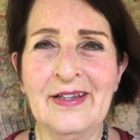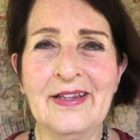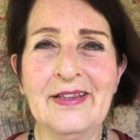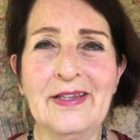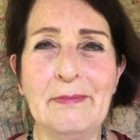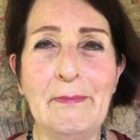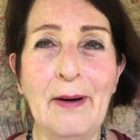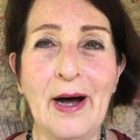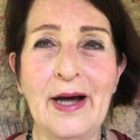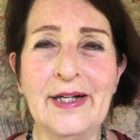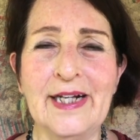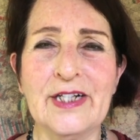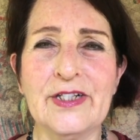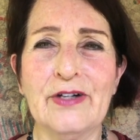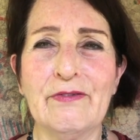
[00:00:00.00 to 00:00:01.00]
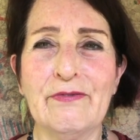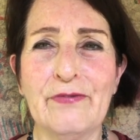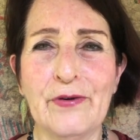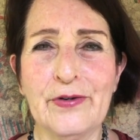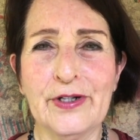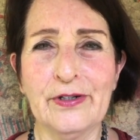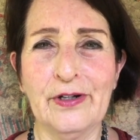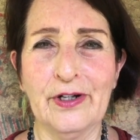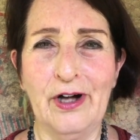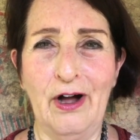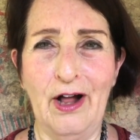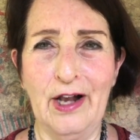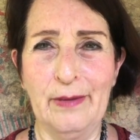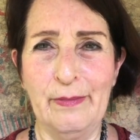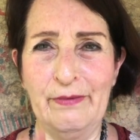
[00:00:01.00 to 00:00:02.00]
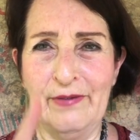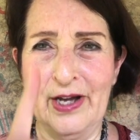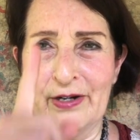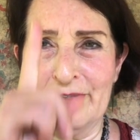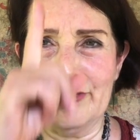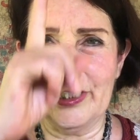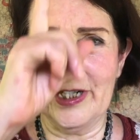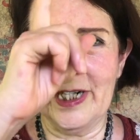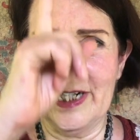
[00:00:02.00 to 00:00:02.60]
The body's vertical column of energy